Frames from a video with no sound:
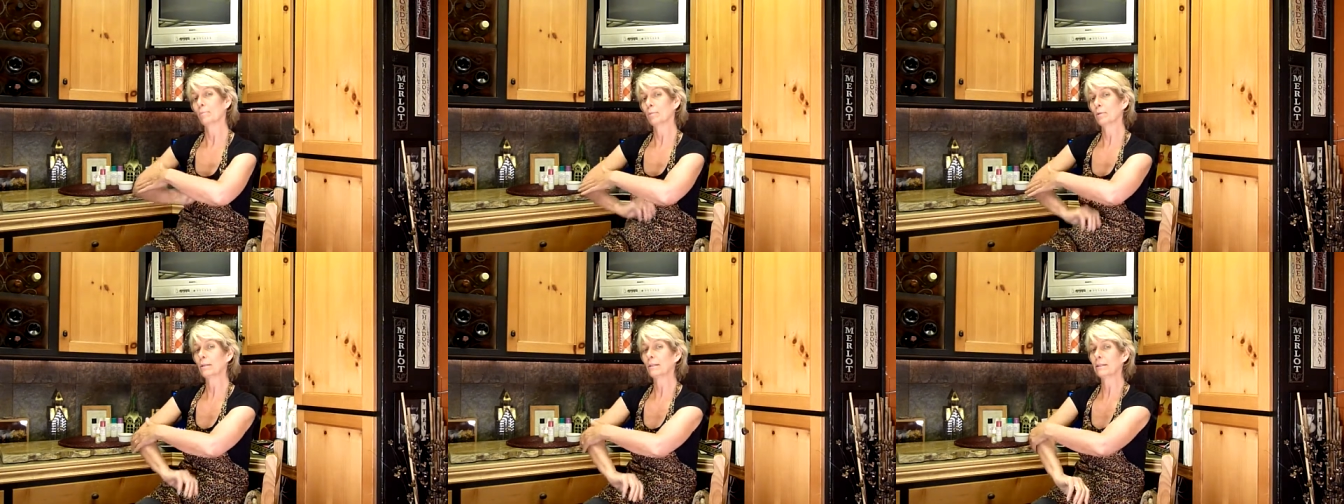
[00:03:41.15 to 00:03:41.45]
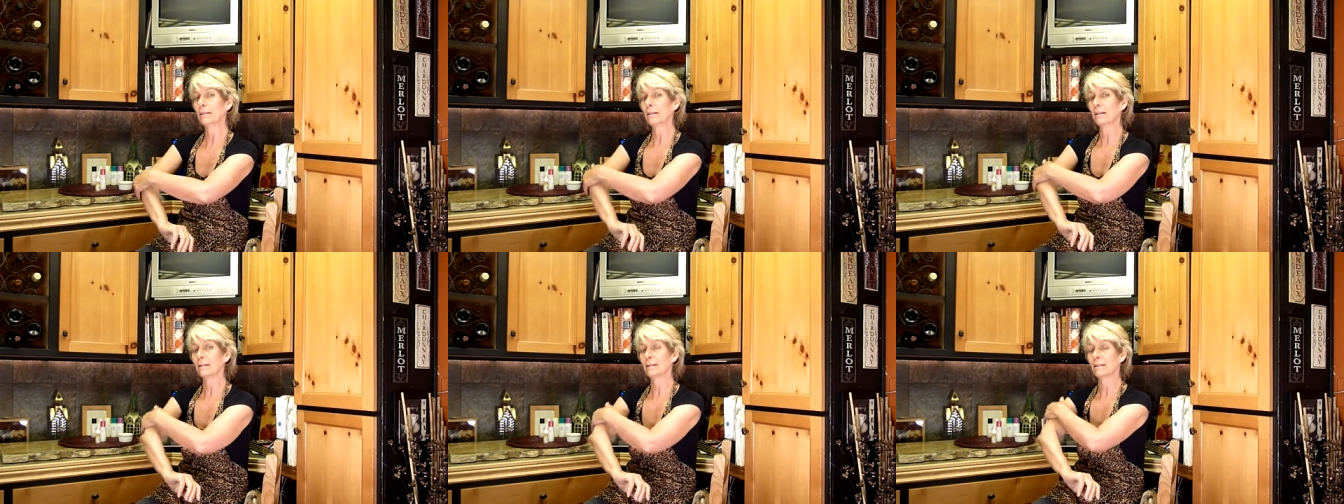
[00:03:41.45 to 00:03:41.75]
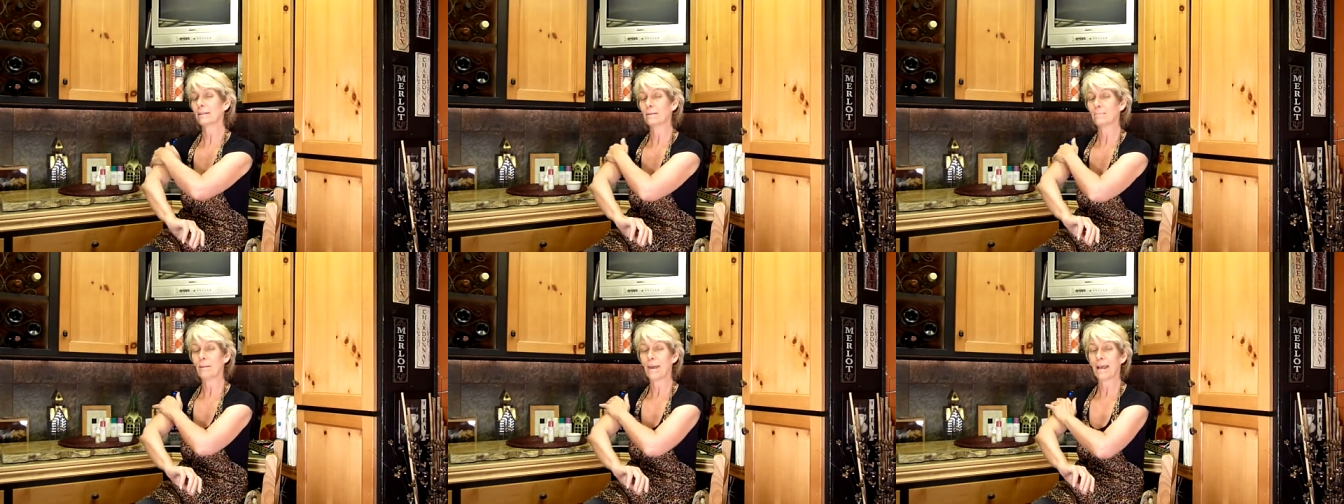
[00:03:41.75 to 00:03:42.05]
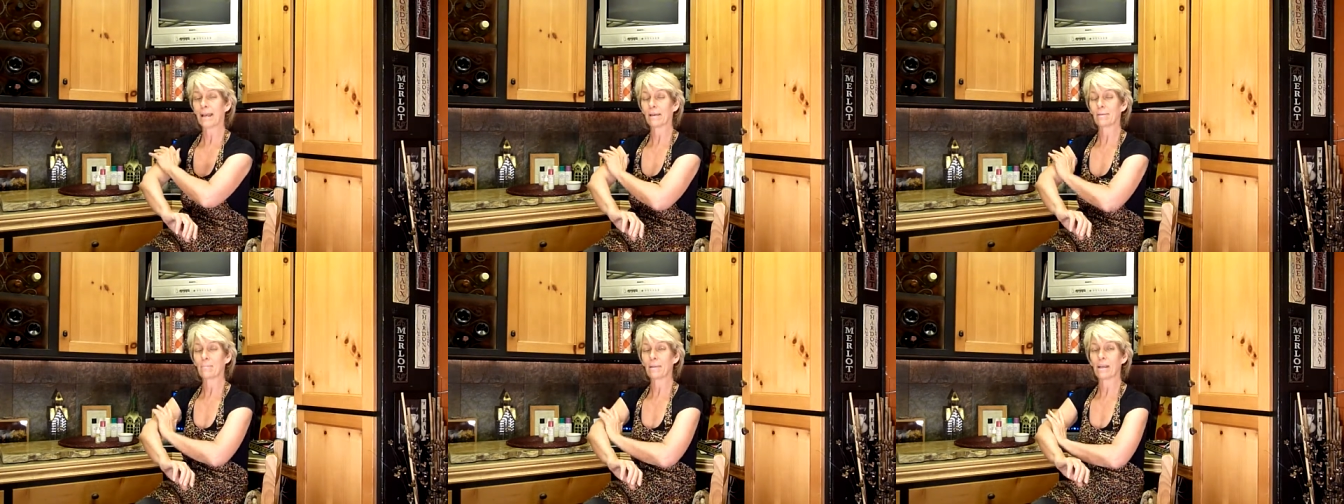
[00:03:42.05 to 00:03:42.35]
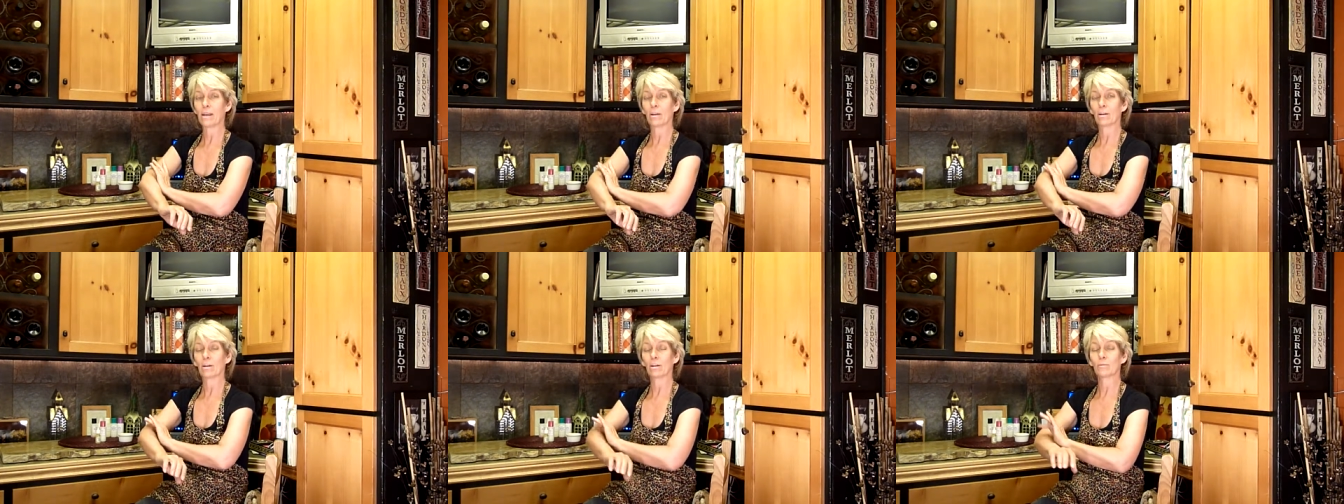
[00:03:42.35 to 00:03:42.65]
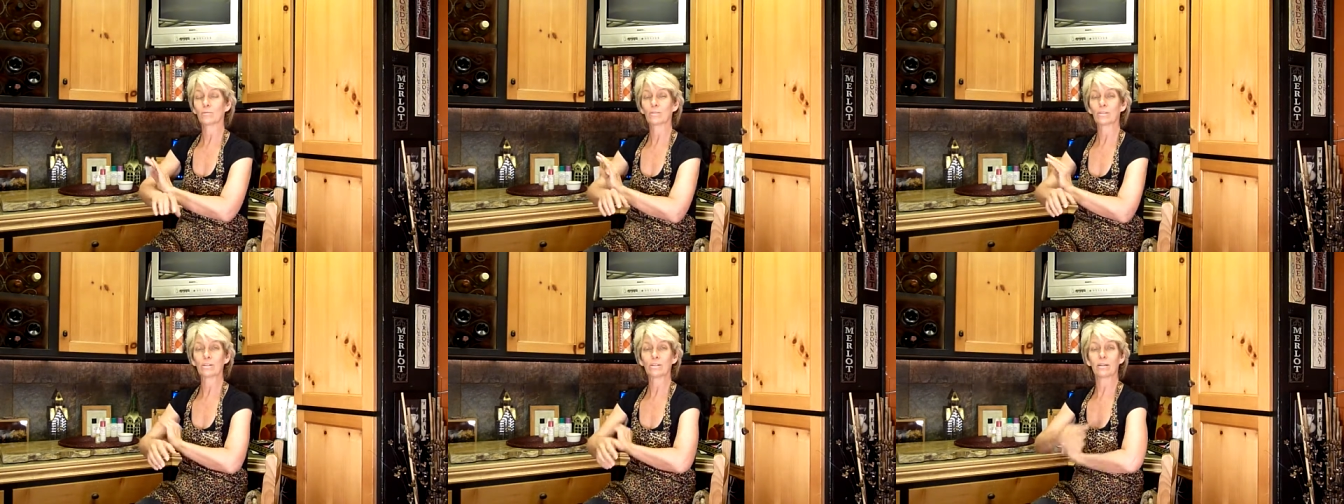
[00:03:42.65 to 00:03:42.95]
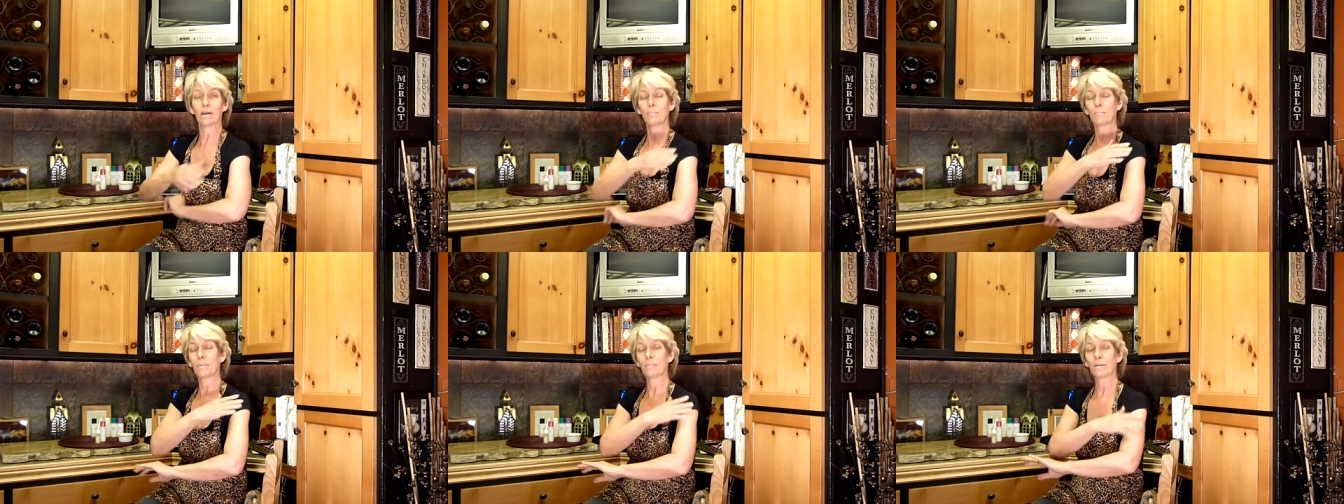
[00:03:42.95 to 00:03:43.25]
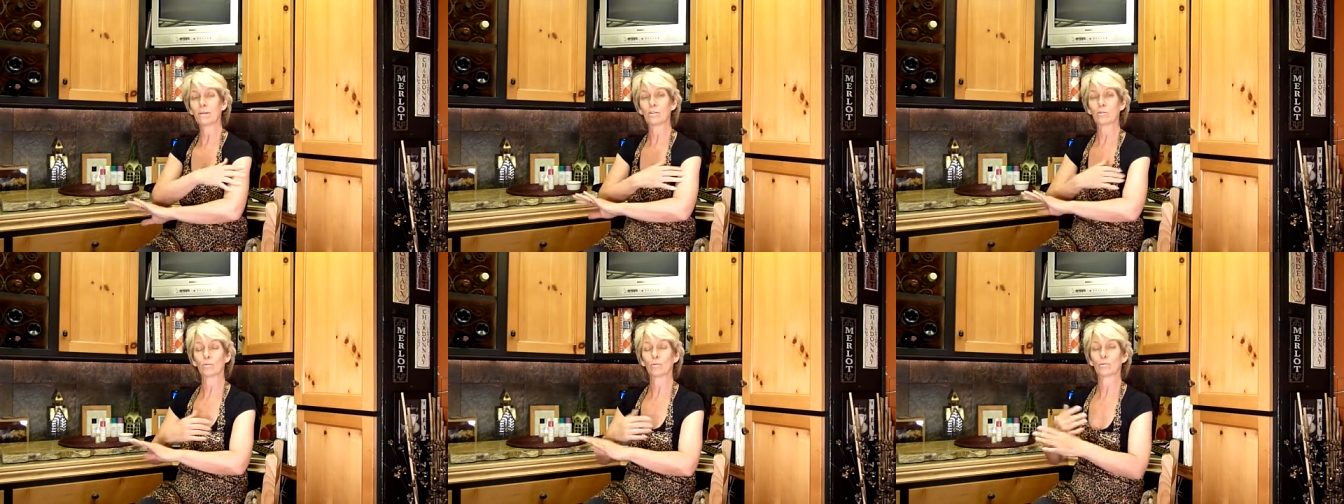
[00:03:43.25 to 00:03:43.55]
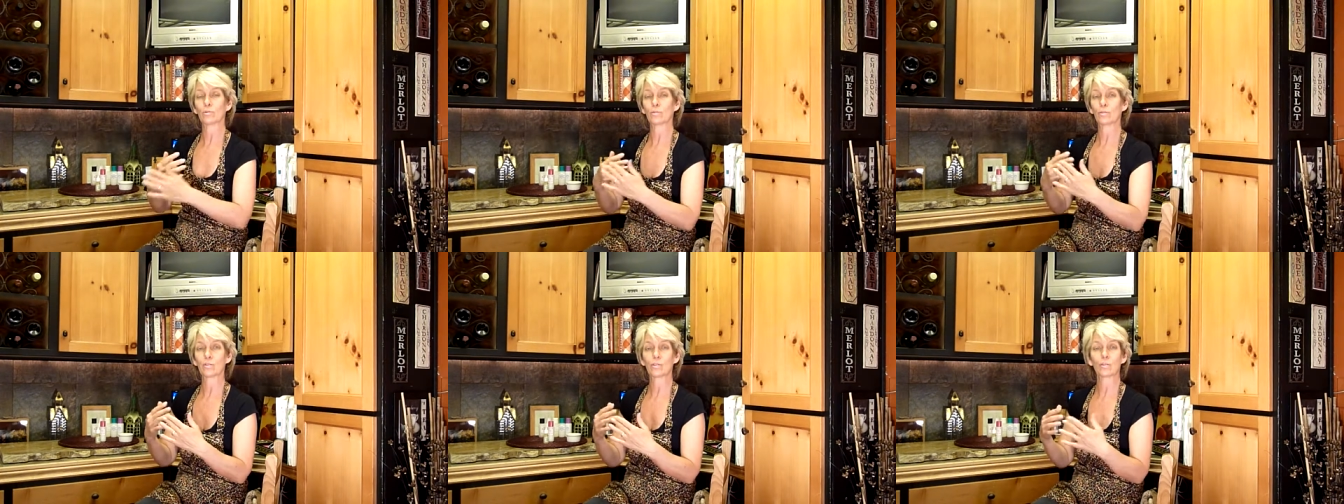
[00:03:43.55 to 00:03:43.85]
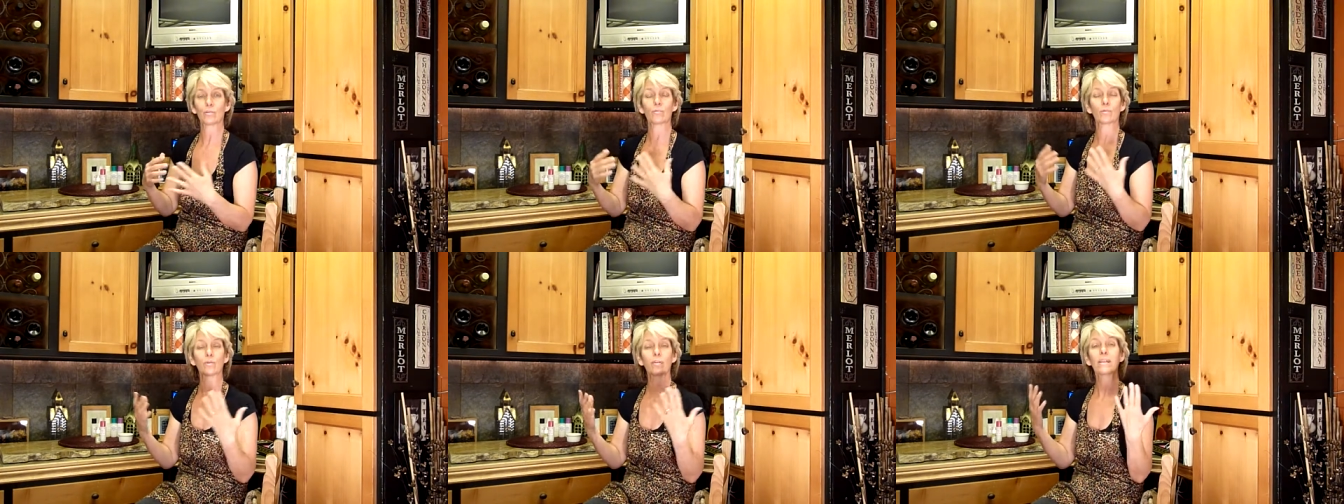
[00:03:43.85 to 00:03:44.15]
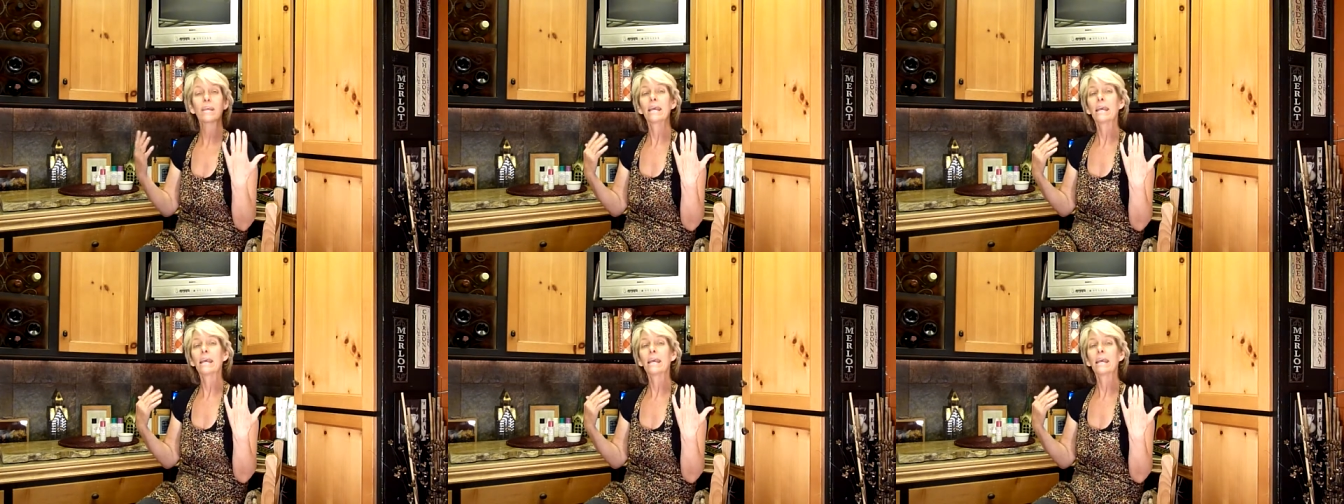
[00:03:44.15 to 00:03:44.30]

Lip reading: put a little on the back of my arms and up on my shoulders and so forth.